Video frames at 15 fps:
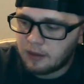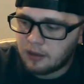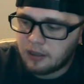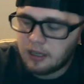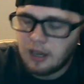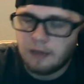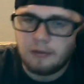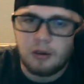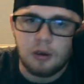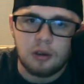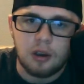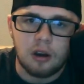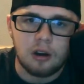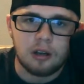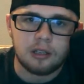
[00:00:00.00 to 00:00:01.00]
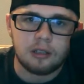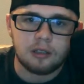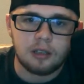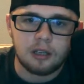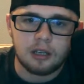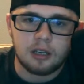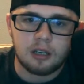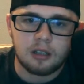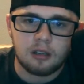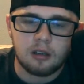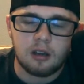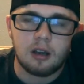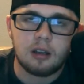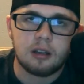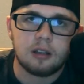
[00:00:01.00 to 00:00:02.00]
give UConn
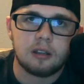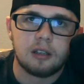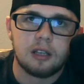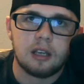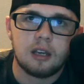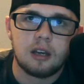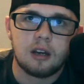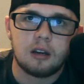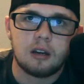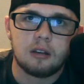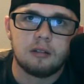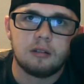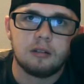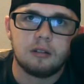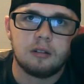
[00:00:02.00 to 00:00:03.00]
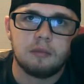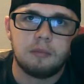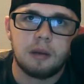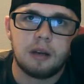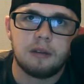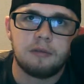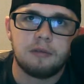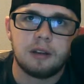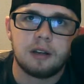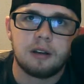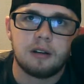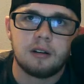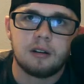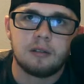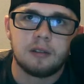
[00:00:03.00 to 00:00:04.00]
the
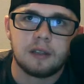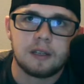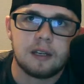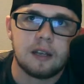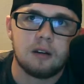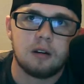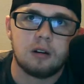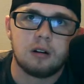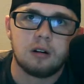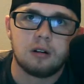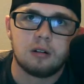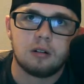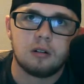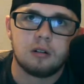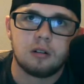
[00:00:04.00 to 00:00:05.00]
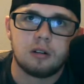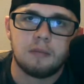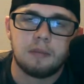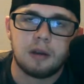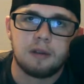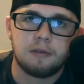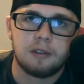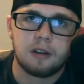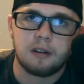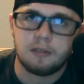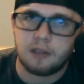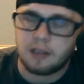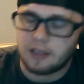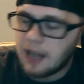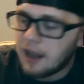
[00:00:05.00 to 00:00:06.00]
benefit of
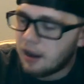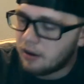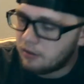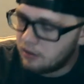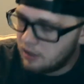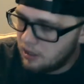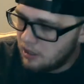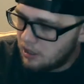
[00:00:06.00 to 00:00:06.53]
the doubt.